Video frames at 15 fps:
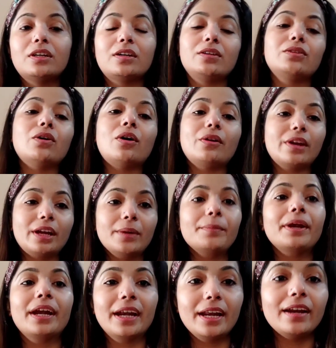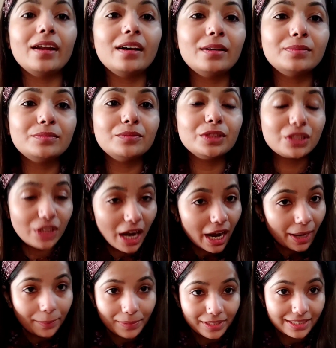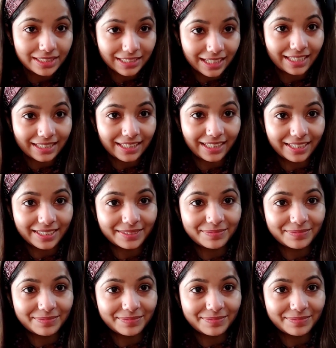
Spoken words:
not recommended, which I personally think.